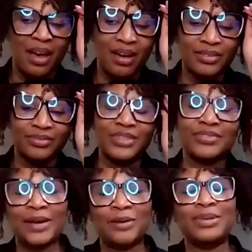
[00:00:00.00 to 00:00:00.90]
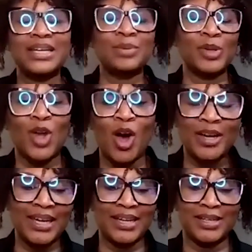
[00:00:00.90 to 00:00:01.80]
of equity,
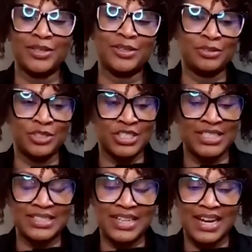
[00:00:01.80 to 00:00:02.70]
belonging, and inclusion.